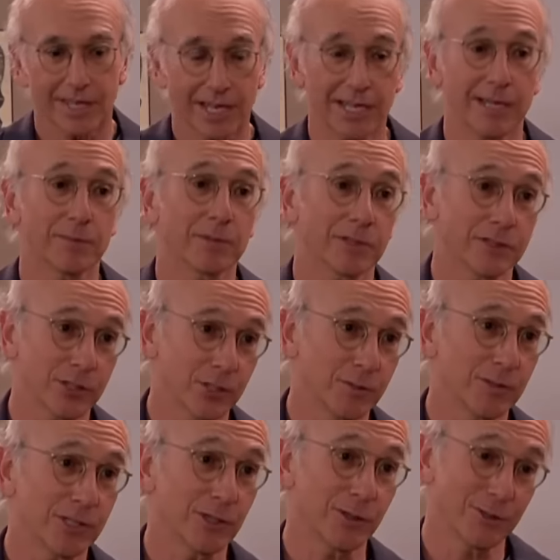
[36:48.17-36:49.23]
am
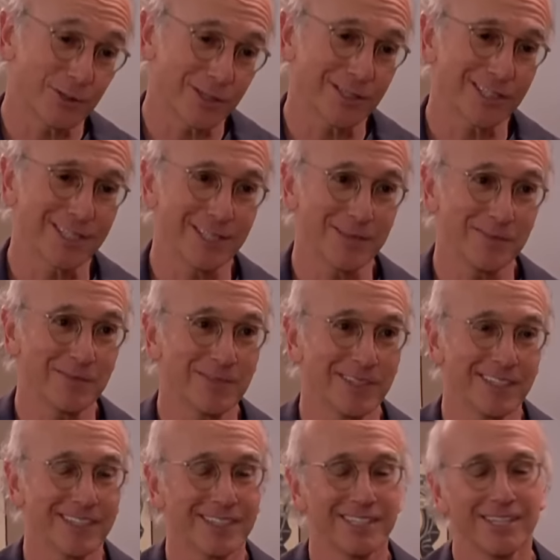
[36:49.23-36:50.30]
considerably older than
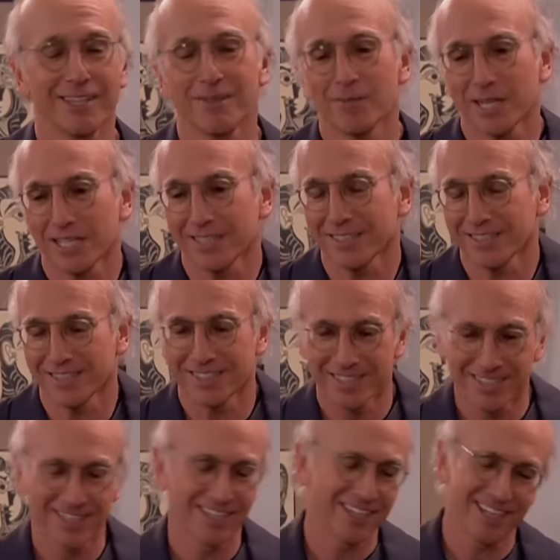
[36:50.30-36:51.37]
him. I know, I'm not gonna...
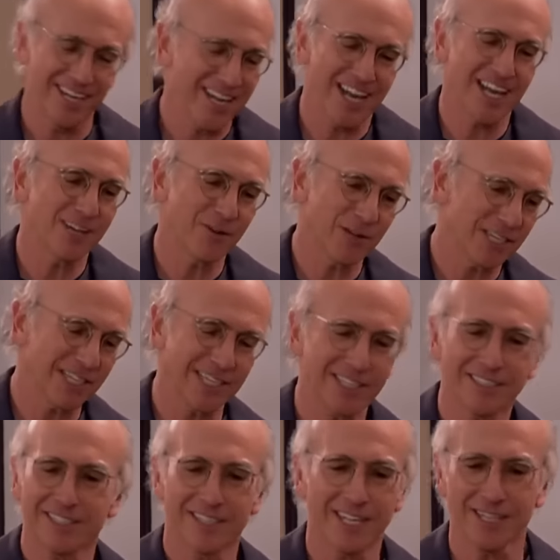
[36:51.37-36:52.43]
I don't want to
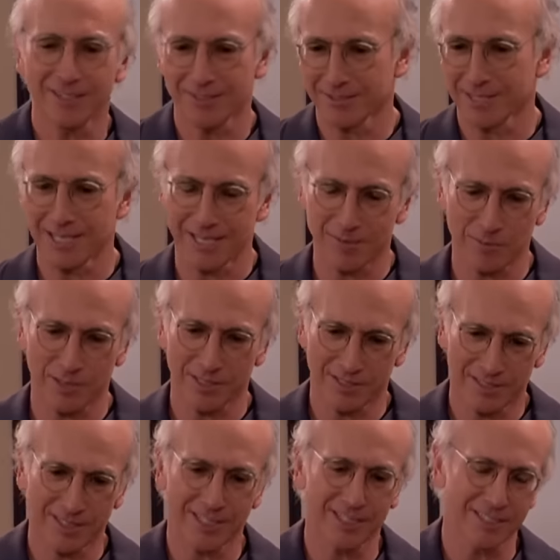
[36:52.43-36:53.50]
get into that whole game, but,
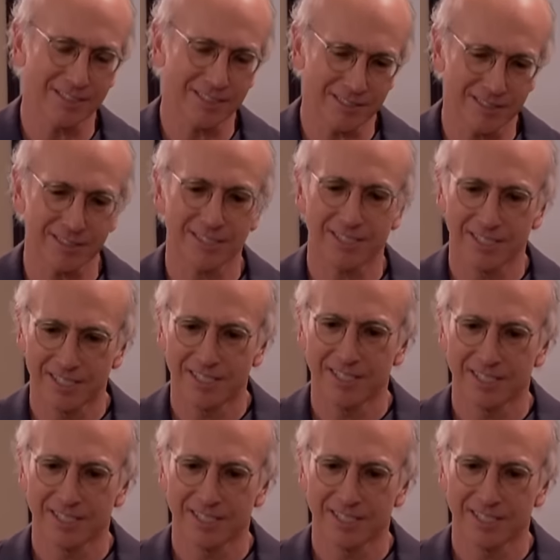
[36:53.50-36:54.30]
you know, he's...